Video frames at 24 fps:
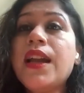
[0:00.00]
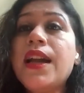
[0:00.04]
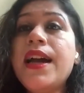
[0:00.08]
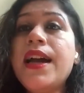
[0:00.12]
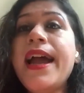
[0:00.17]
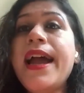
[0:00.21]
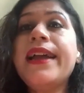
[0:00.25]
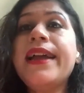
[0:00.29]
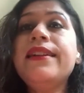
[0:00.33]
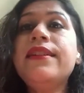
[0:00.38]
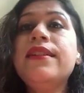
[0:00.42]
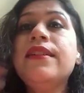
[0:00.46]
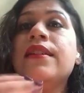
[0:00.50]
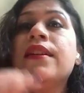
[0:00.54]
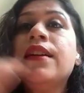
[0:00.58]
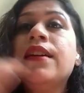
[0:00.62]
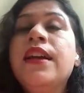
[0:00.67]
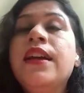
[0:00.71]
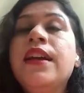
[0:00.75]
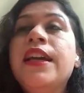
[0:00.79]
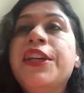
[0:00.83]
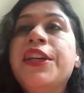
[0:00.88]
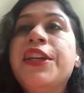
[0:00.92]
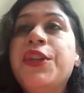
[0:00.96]
And
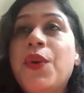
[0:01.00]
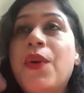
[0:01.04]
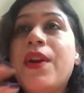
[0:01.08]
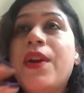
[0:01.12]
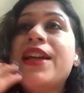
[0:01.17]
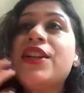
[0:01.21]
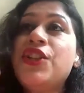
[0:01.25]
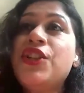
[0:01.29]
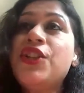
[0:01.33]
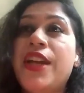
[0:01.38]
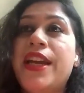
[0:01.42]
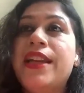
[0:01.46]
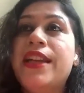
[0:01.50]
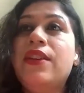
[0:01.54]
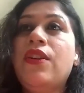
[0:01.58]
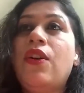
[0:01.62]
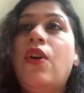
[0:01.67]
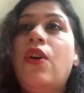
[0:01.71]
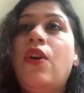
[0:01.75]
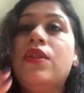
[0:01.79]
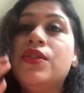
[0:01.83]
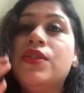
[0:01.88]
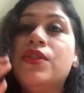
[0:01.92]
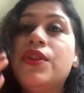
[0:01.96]
Yonachain
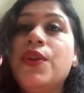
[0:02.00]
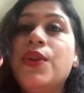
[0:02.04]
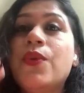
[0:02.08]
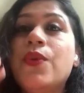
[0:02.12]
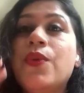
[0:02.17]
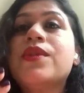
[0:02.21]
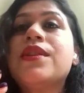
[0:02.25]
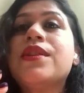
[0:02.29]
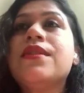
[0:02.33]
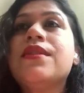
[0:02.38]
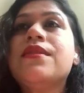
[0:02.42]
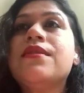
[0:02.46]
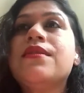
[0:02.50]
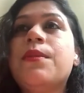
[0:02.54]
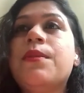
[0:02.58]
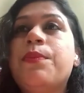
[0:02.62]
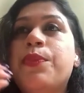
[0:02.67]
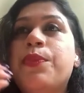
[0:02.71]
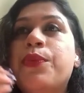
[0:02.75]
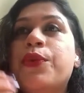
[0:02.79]
also uses the